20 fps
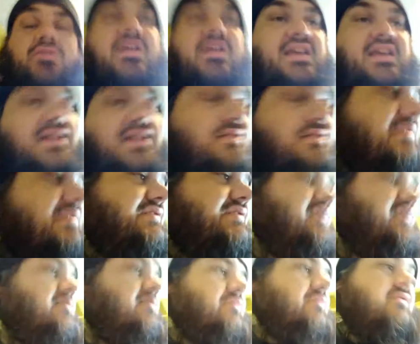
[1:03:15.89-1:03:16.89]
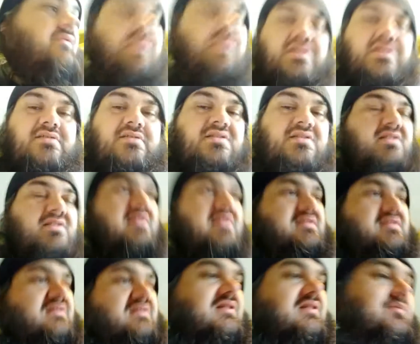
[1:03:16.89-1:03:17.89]
through the house and stumble around.
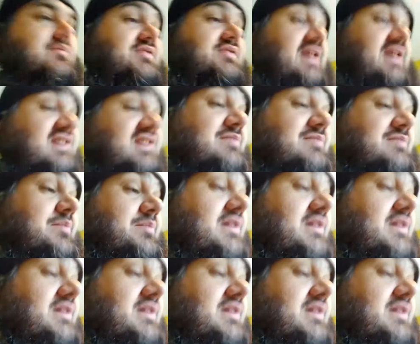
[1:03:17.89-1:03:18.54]
I'm going to take some